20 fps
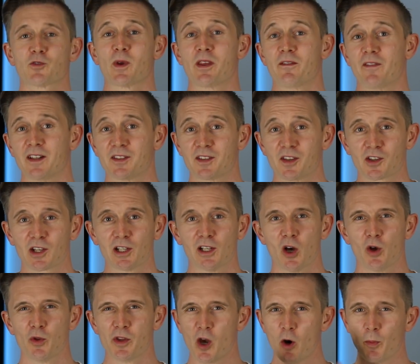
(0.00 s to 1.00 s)
with Aventus
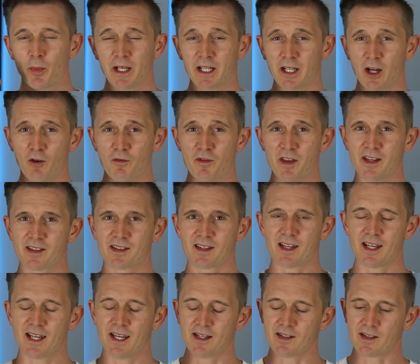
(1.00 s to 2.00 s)
Cologne, the opening of this
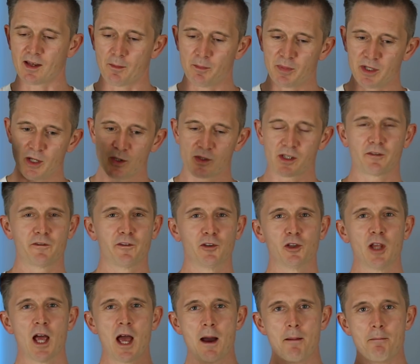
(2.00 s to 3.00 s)
is
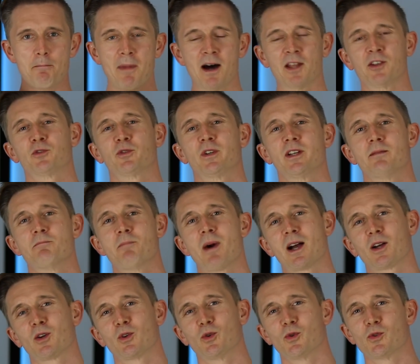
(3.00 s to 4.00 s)
beautiful. Mandarin
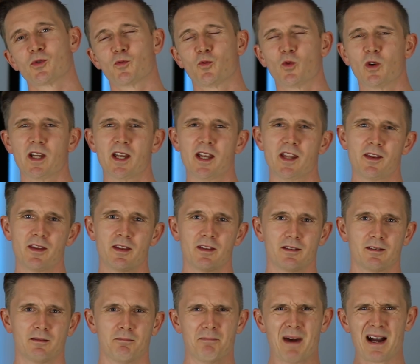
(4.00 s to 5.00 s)
mangles with
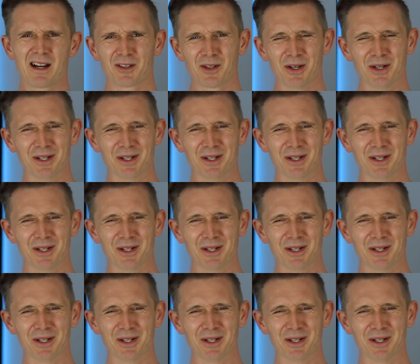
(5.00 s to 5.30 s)
mango.